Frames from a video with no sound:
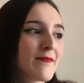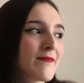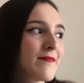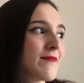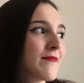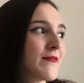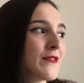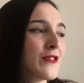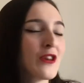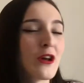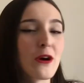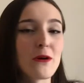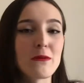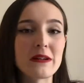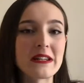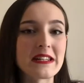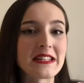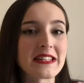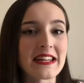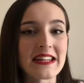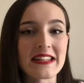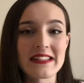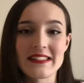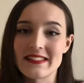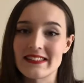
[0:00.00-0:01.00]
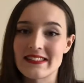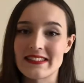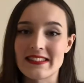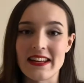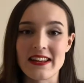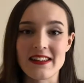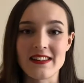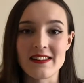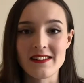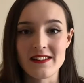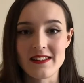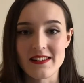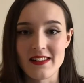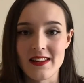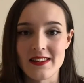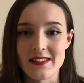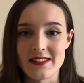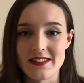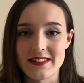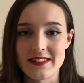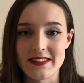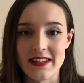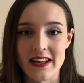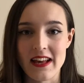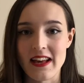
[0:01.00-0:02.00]
nobody takes a second
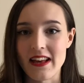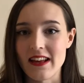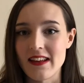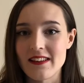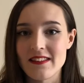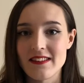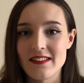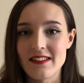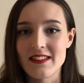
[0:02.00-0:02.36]
glance at.